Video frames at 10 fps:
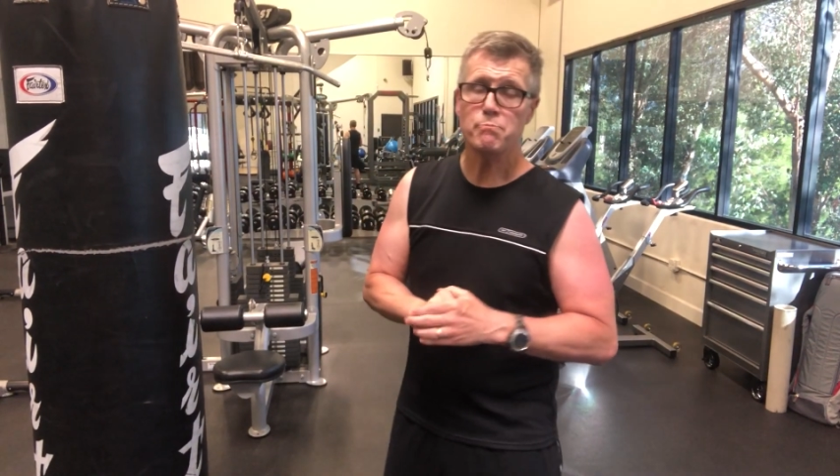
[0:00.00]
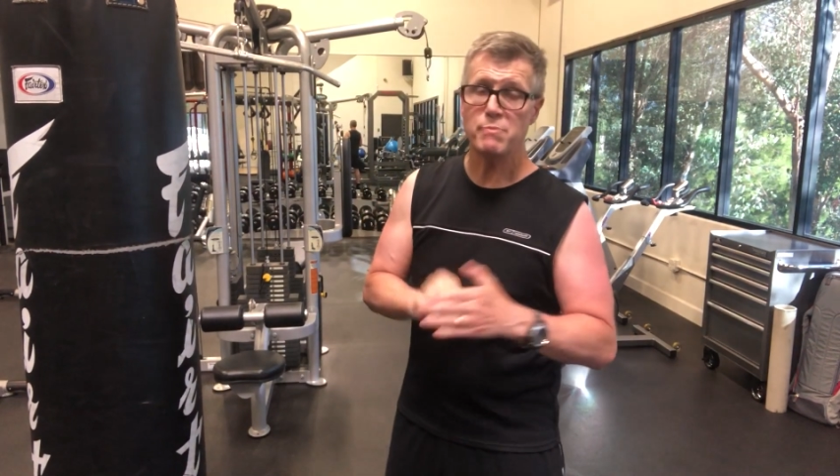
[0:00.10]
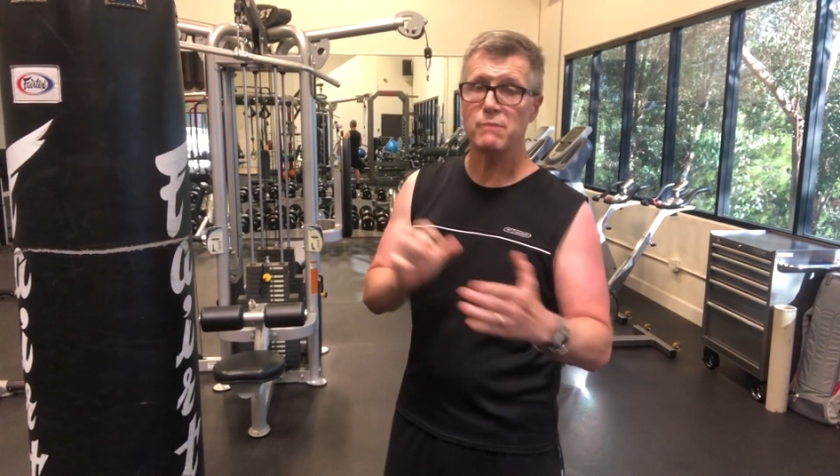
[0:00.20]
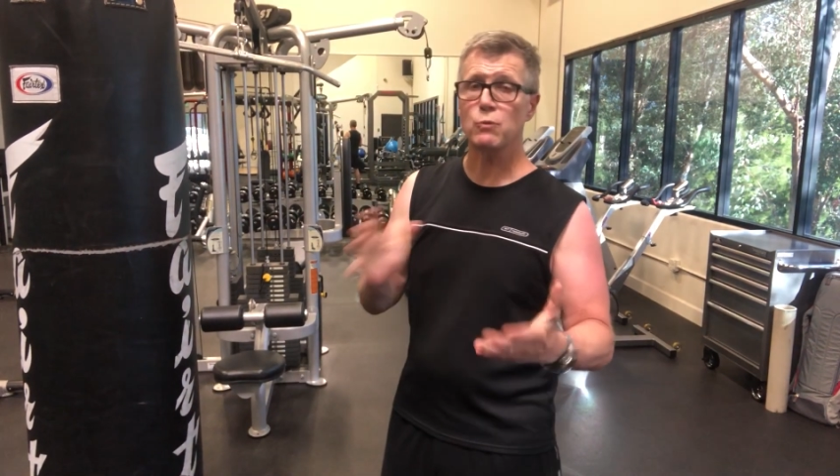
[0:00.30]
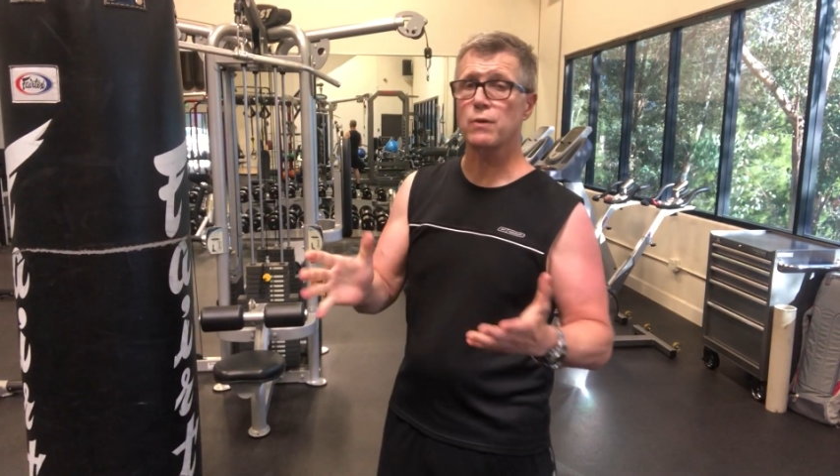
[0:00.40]

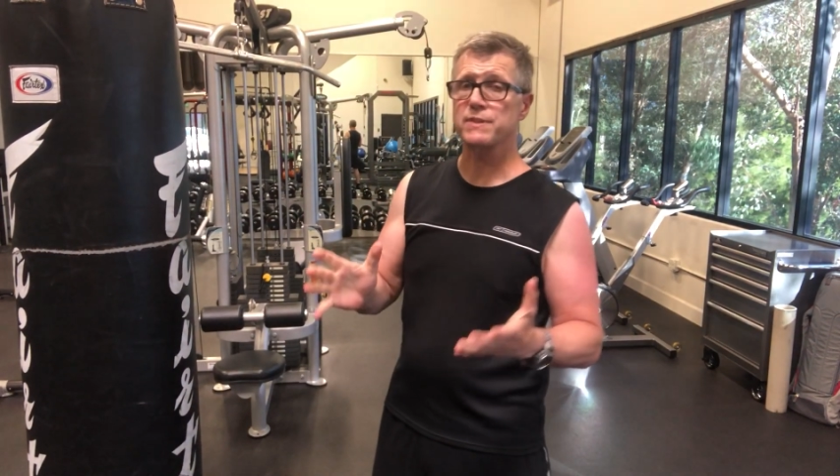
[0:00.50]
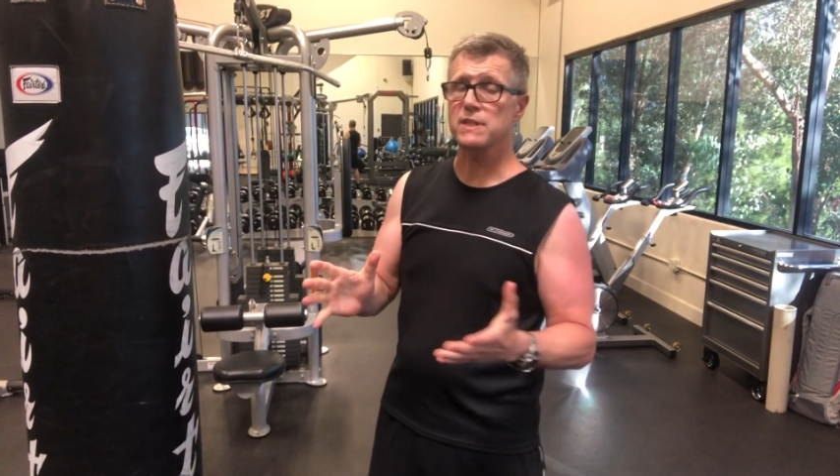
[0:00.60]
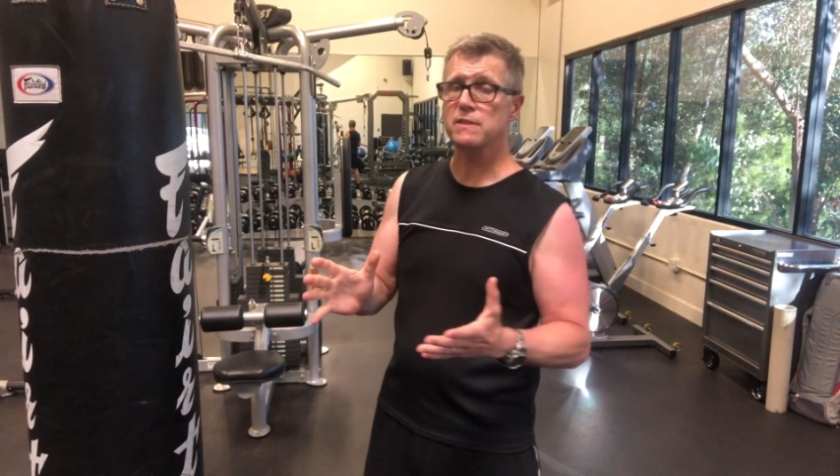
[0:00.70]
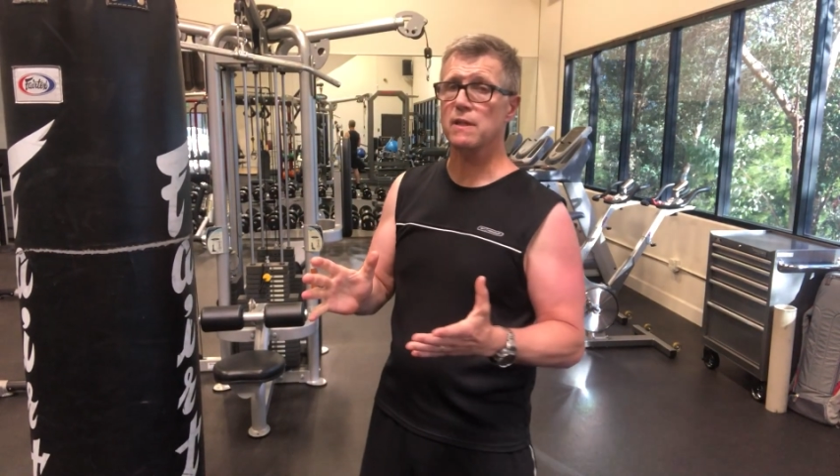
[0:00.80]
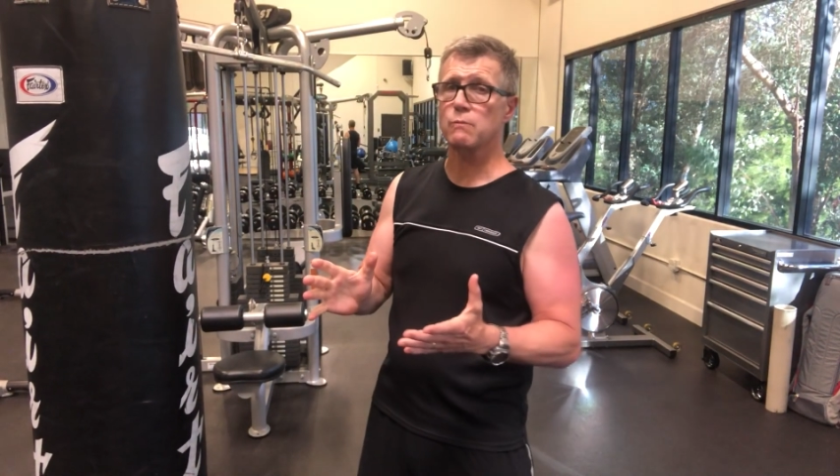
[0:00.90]
bit more of a
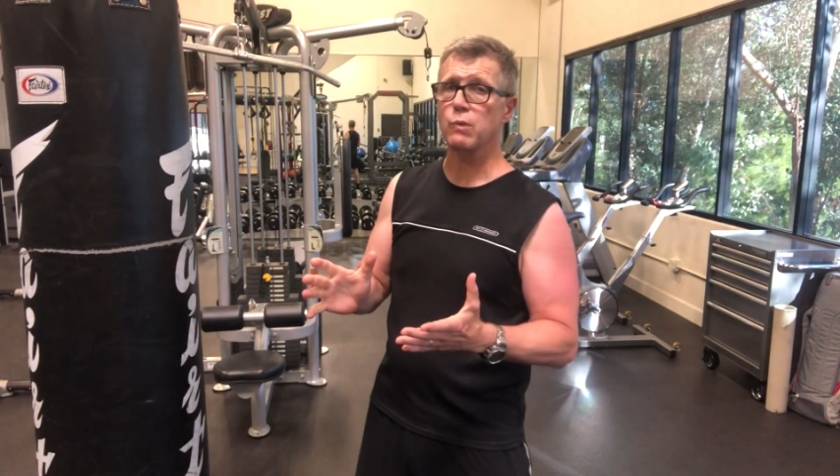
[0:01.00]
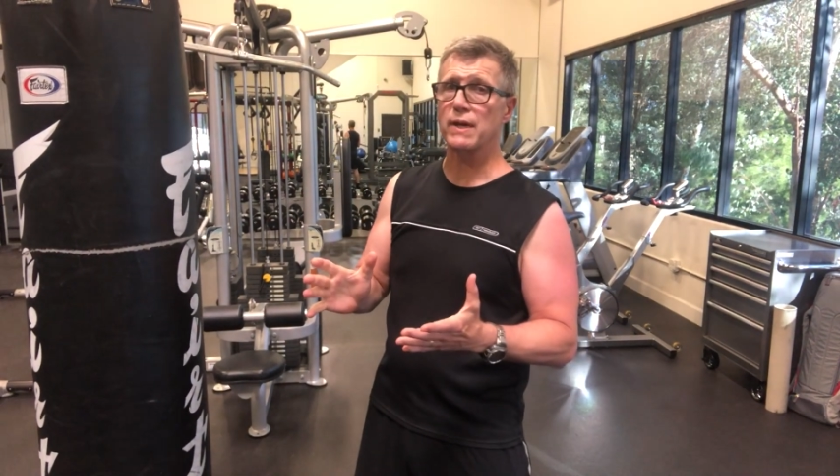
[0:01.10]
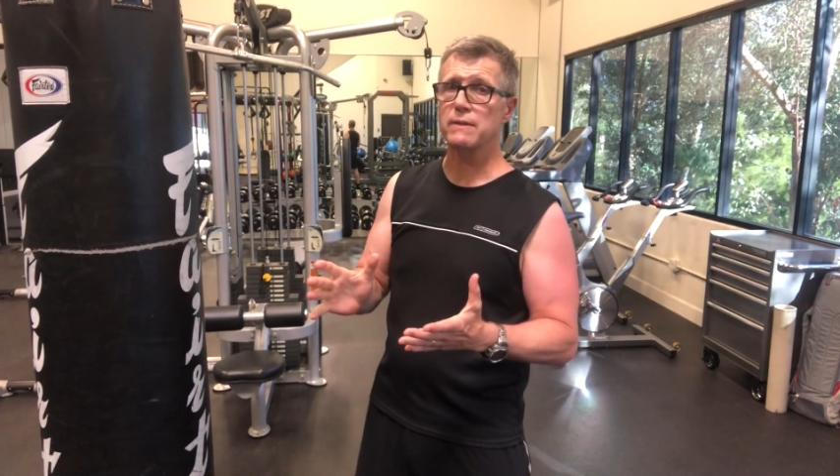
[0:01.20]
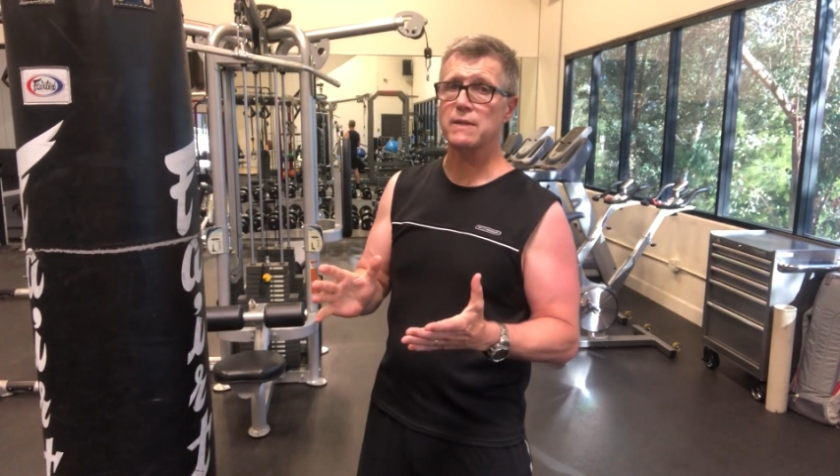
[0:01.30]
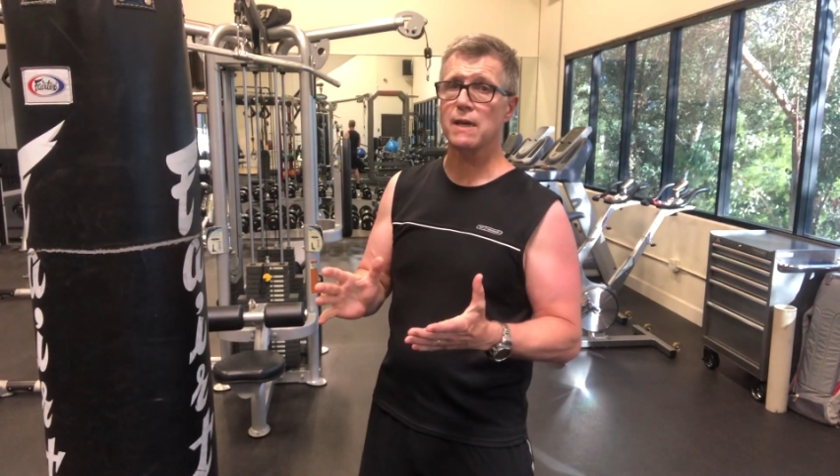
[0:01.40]
detailed
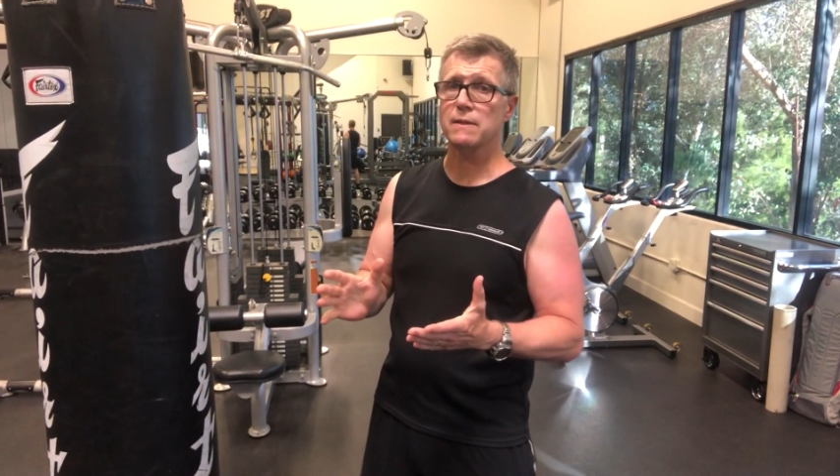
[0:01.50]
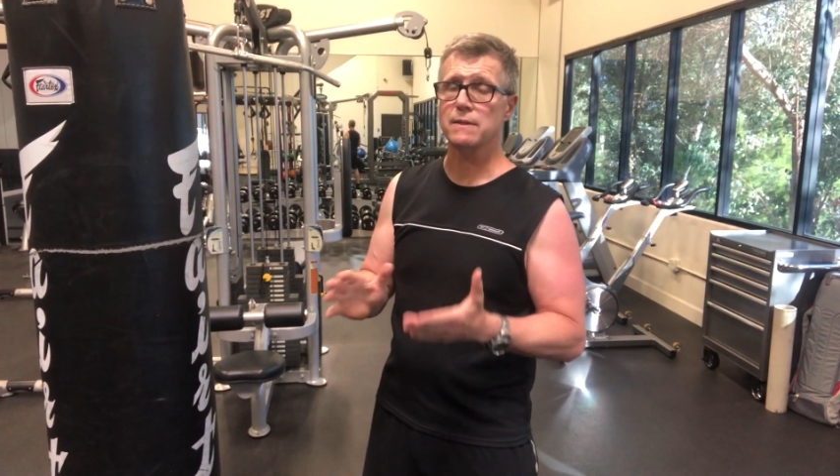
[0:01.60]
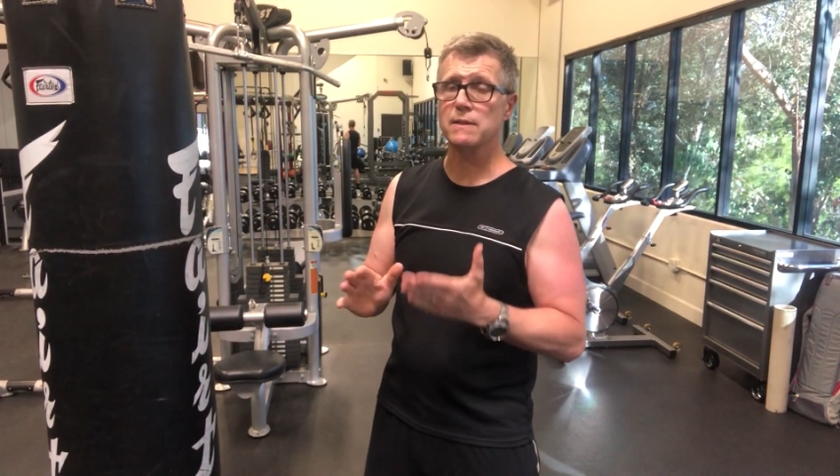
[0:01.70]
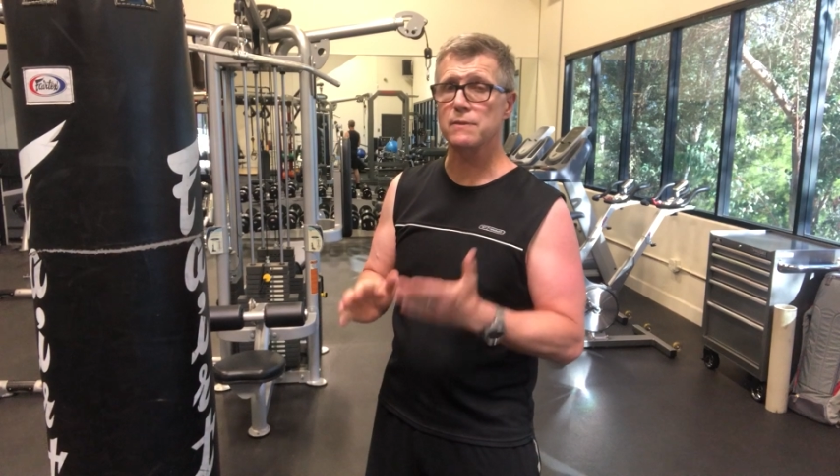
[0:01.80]
breakdown of the